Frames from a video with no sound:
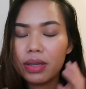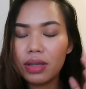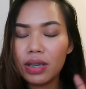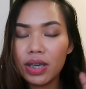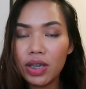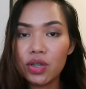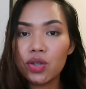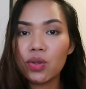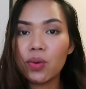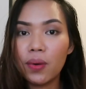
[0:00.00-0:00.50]

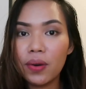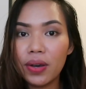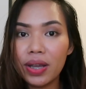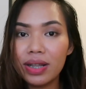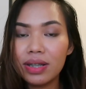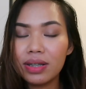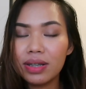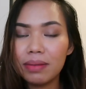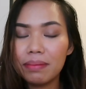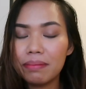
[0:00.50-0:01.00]
Each
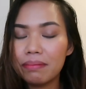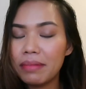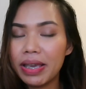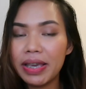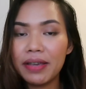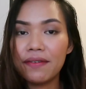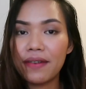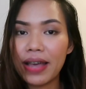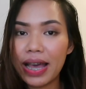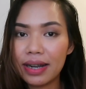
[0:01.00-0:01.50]
oil
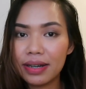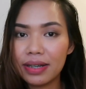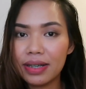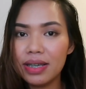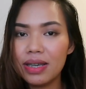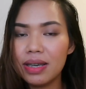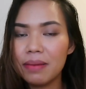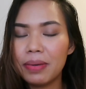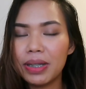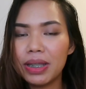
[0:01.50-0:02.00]
may
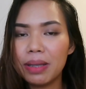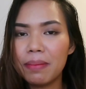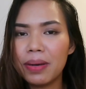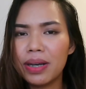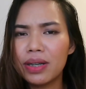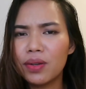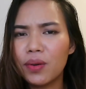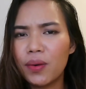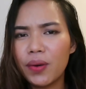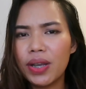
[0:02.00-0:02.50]
vary, iba't
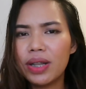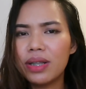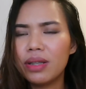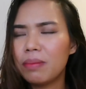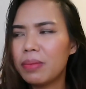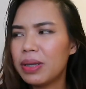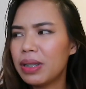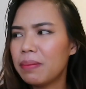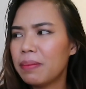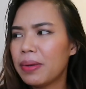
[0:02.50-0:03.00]
ibang oil,
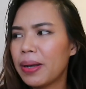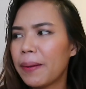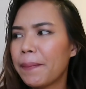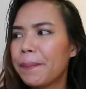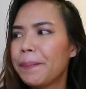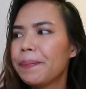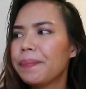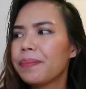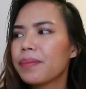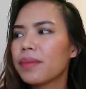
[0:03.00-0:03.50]
iba't ibang